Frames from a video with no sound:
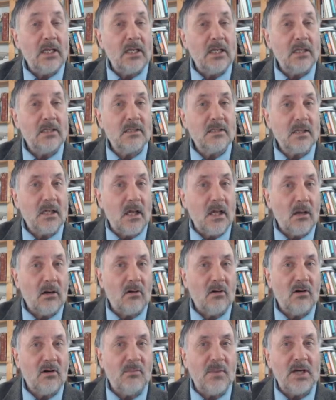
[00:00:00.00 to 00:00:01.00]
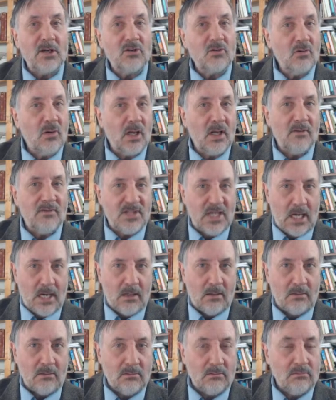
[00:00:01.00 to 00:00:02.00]
is the color of my true love's
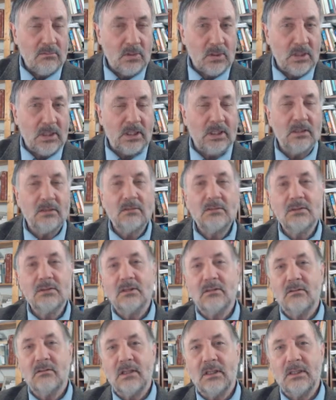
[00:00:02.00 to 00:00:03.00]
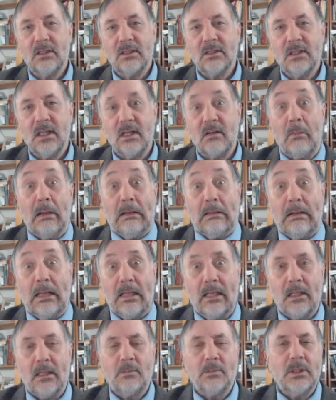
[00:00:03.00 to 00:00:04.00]
hair. Okay, so I just kind of made
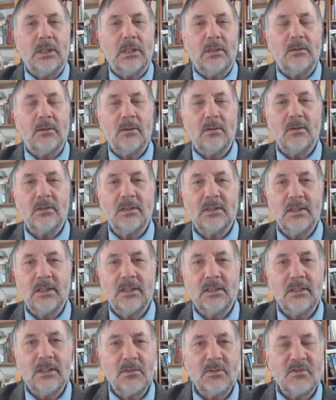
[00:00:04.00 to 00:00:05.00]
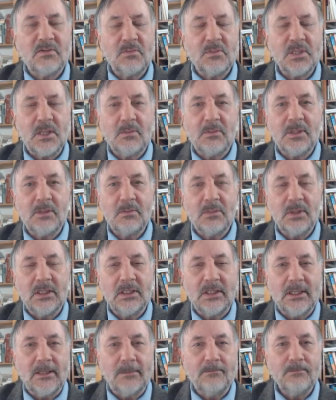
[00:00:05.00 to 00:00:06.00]
that up. I don't know. It comes from something,
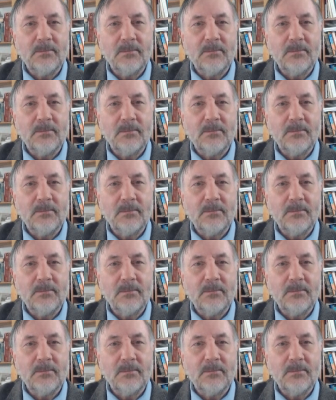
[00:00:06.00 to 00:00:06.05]
but